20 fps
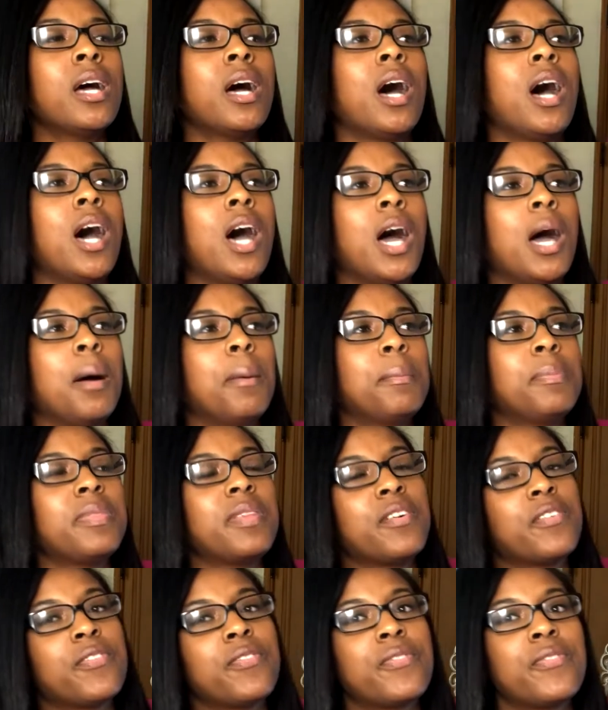
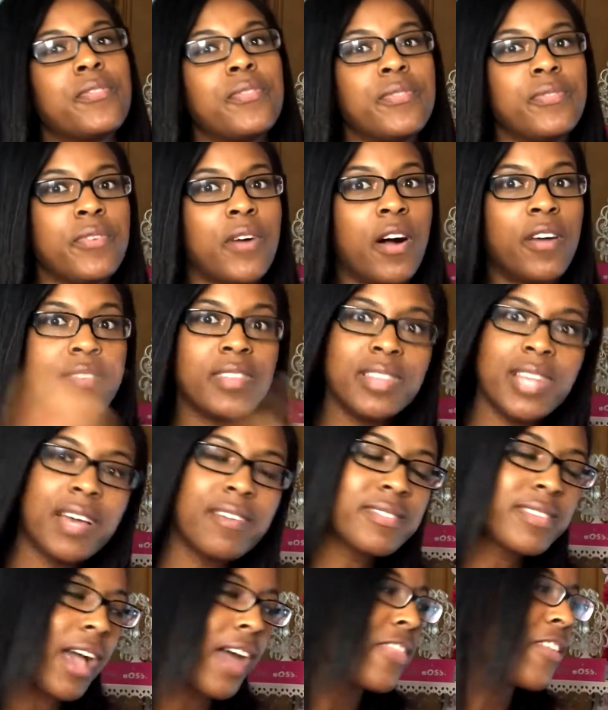On the
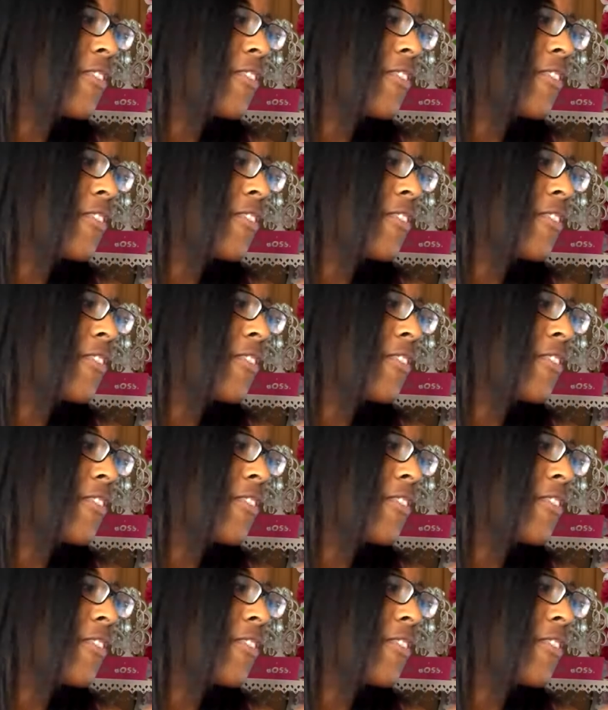left side,